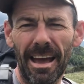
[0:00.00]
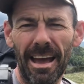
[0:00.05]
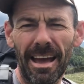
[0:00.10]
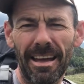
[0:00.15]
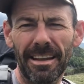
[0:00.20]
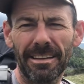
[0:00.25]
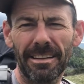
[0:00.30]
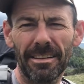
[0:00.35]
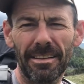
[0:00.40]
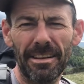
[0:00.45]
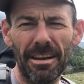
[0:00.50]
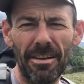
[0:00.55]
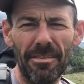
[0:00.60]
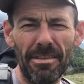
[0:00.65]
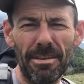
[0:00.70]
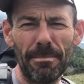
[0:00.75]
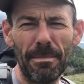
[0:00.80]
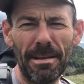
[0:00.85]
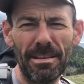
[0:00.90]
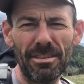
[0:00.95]
and they don't
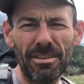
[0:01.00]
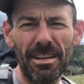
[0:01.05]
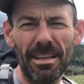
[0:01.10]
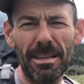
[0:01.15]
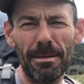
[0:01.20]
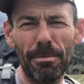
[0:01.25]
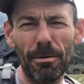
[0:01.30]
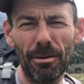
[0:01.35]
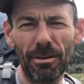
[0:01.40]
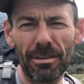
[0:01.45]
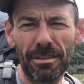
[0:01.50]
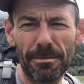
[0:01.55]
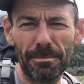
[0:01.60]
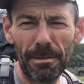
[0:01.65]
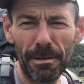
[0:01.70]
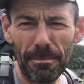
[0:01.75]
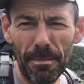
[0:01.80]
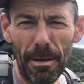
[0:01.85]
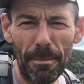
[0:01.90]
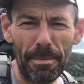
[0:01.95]
really mention in the books, but
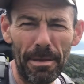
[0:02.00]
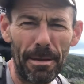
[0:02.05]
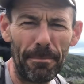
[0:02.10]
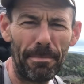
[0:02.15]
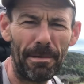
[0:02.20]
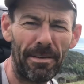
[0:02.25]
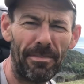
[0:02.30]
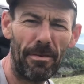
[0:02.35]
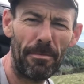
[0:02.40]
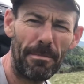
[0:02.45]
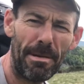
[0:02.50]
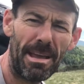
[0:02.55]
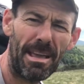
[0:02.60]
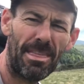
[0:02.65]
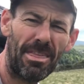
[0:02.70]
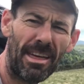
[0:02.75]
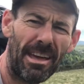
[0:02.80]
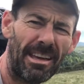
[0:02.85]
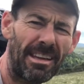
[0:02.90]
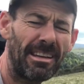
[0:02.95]
it might be a bit of a me
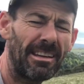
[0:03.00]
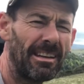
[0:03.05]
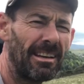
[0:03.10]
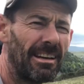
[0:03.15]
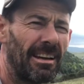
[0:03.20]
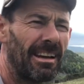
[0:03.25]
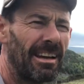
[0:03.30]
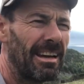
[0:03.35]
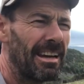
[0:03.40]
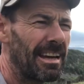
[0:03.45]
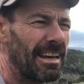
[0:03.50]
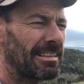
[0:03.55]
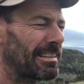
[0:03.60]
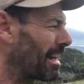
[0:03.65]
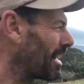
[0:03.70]
thing, is I